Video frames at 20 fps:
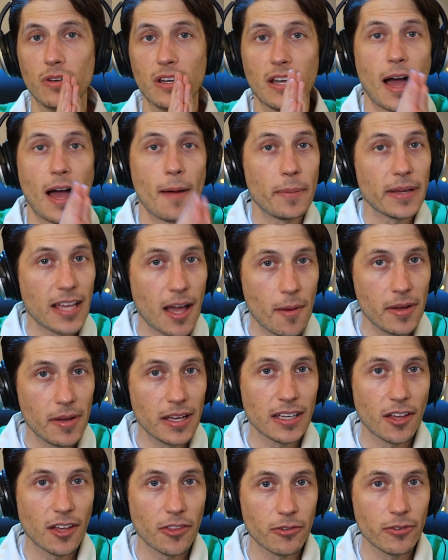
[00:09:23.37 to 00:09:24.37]
not
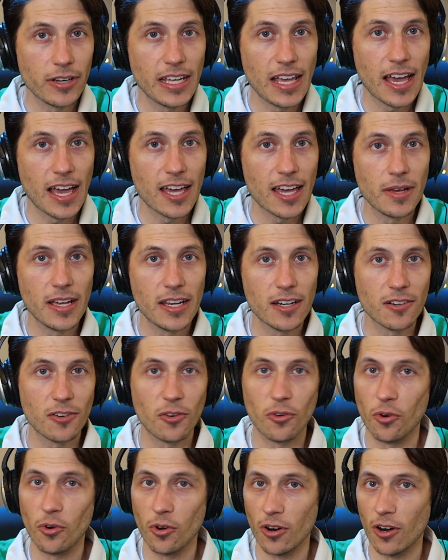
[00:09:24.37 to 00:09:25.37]
becoming a 3D animator
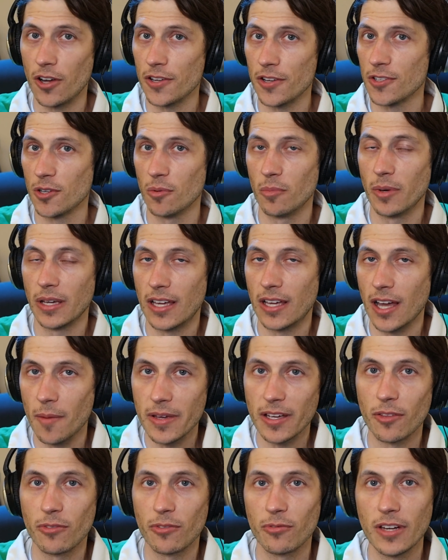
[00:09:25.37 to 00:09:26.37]
or also
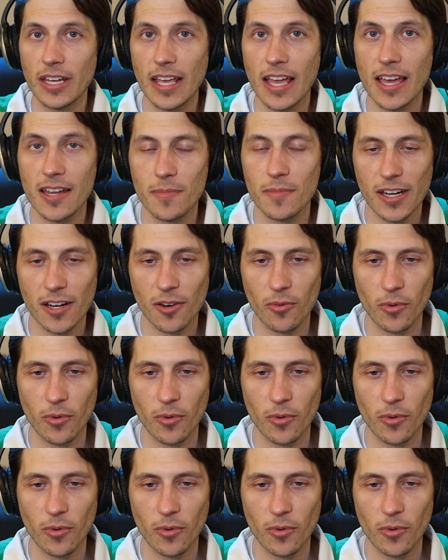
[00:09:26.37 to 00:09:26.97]
becoming a 3D animator,